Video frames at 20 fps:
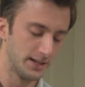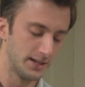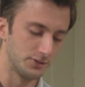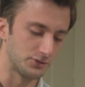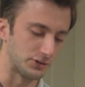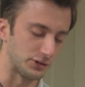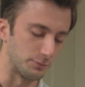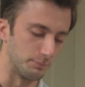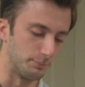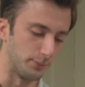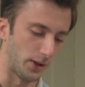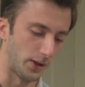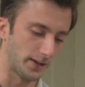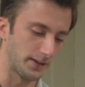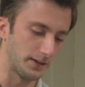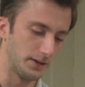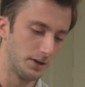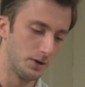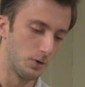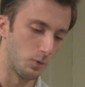She's
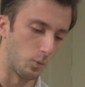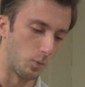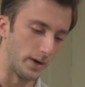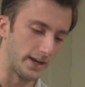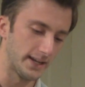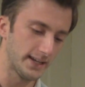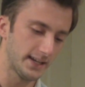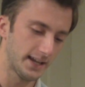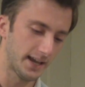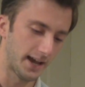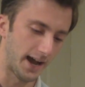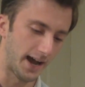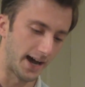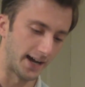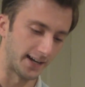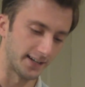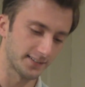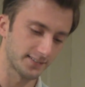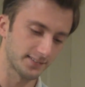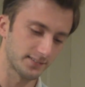blunt, witty,
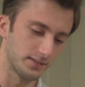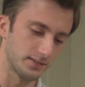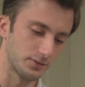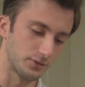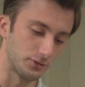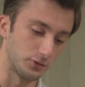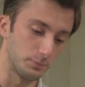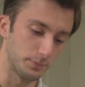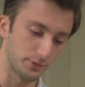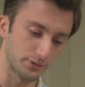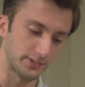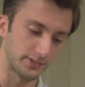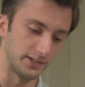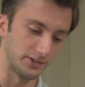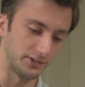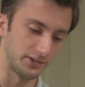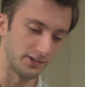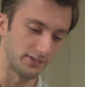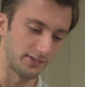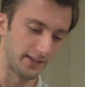honest,
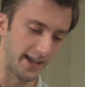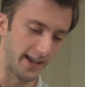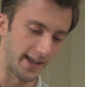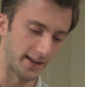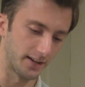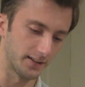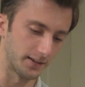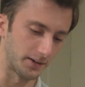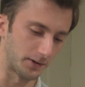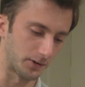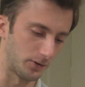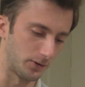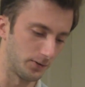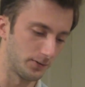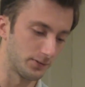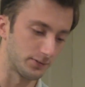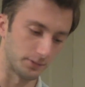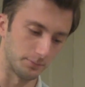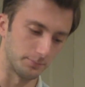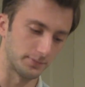superstitious,
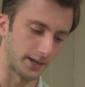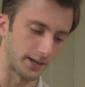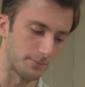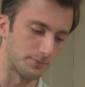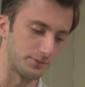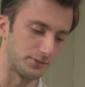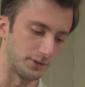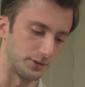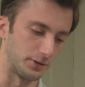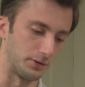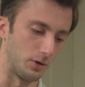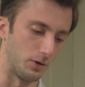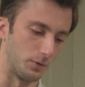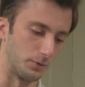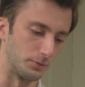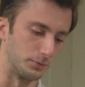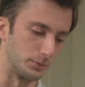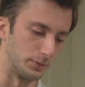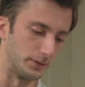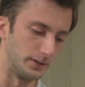analytical, sometimes to her
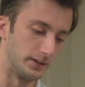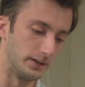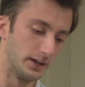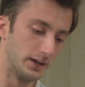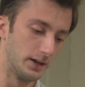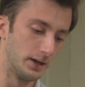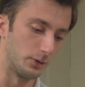own ruin,